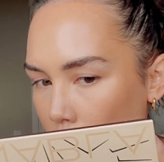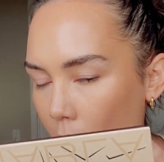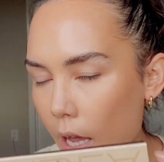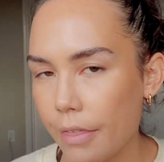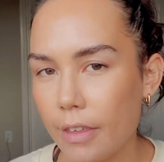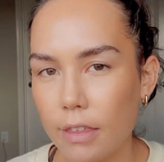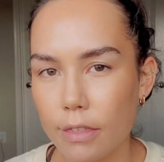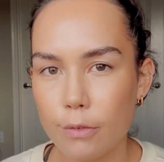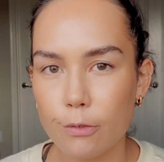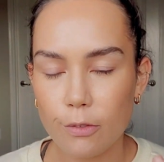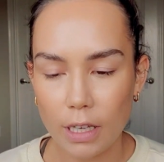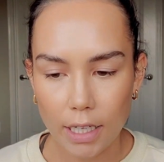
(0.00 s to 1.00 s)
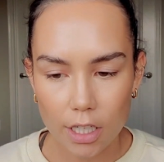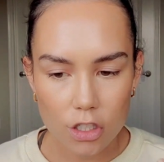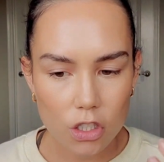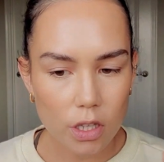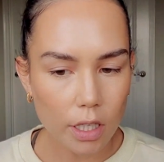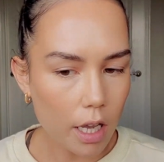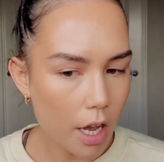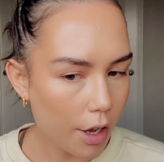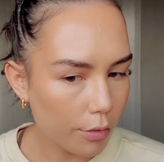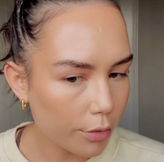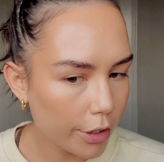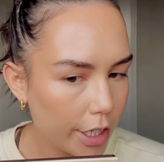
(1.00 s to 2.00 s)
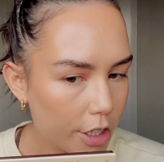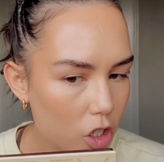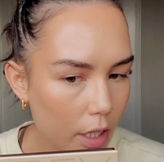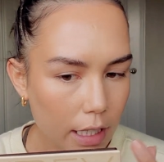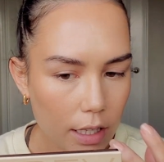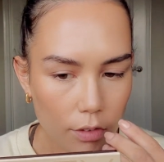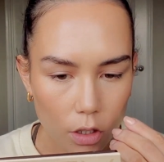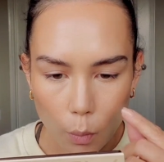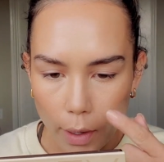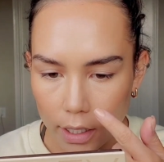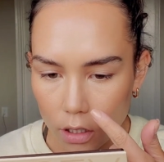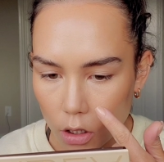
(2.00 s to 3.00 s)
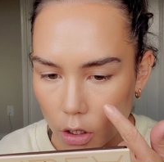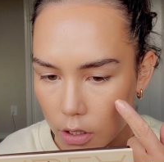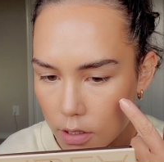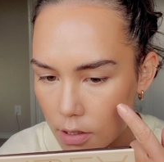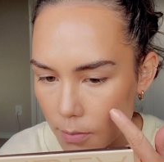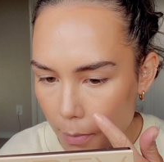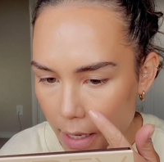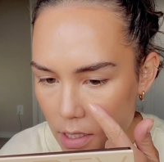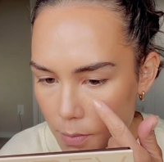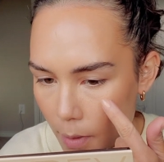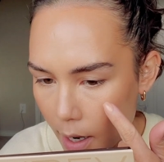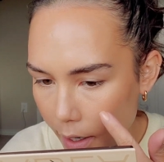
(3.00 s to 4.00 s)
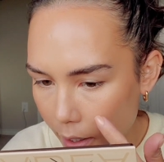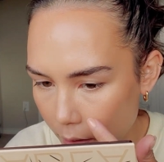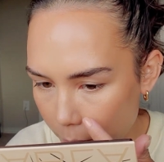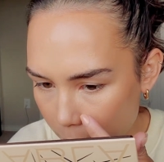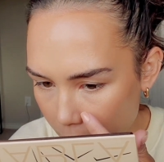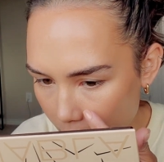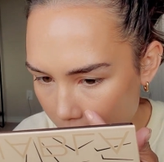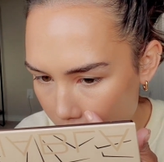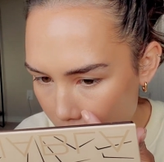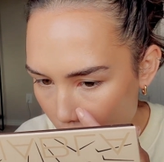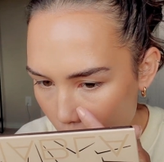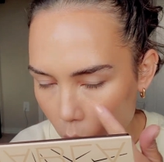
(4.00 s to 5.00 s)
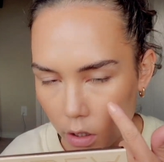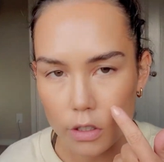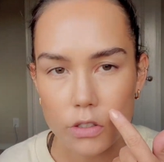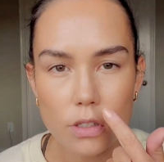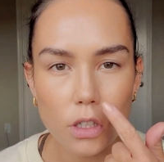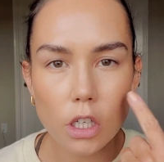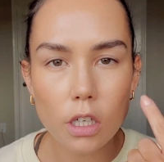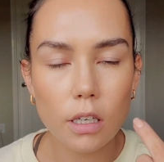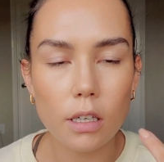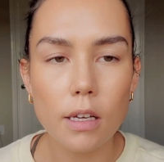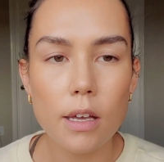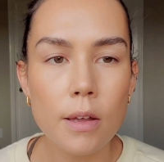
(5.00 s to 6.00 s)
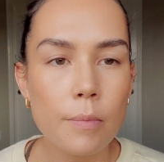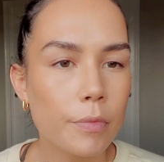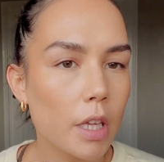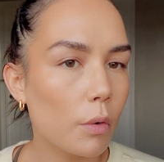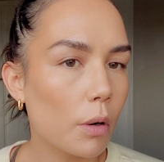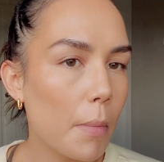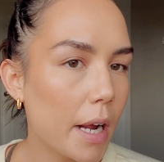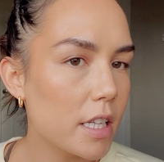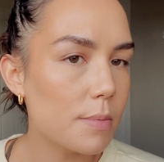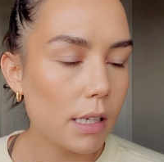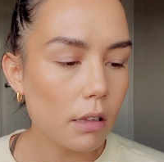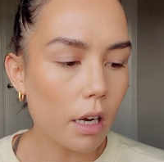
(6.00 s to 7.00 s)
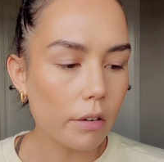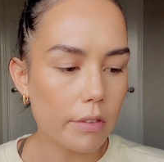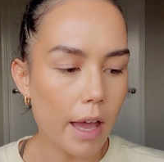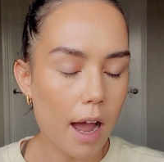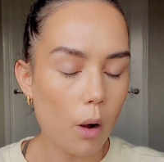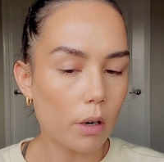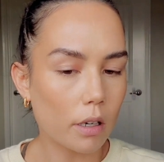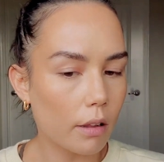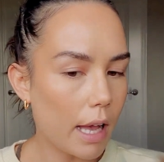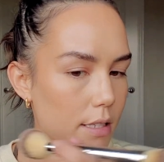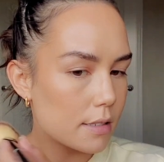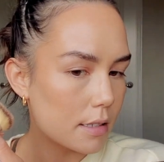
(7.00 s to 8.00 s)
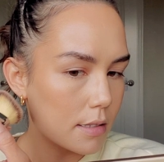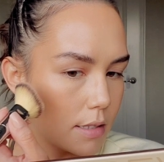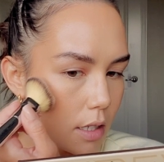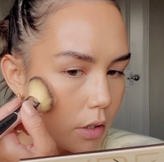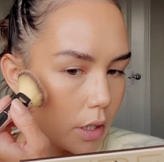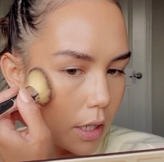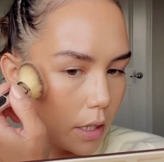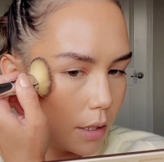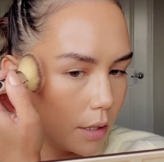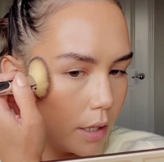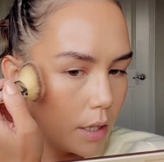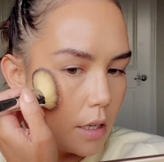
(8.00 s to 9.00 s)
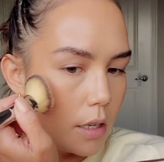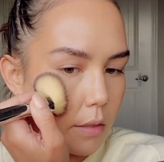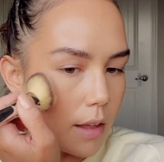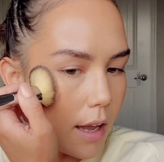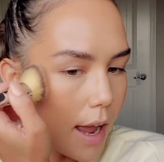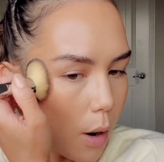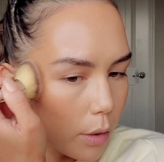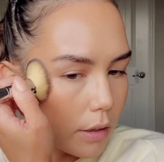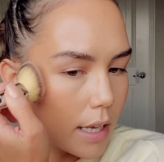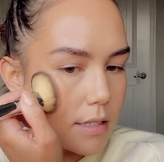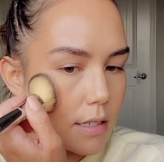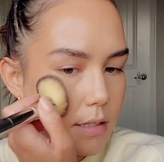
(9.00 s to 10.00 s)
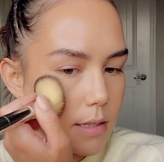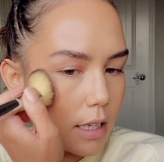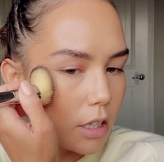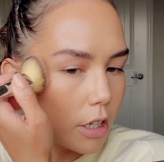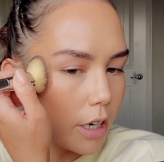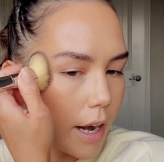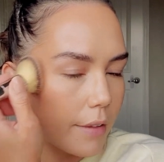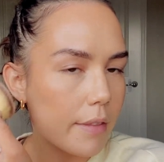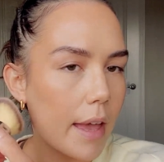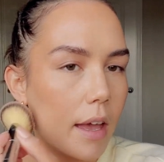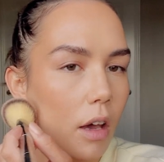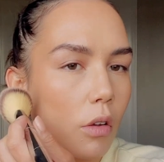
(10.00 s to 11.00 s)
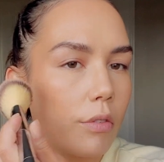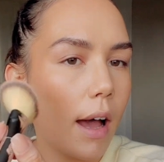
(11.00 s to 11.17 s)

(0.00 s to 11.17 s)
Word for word: I think the finish, the coverage, like even the way it looks makes my kind of pores look. It reminds me a lot of the Hourglass Concealer. The Hourglass Concealer and the e.l.f.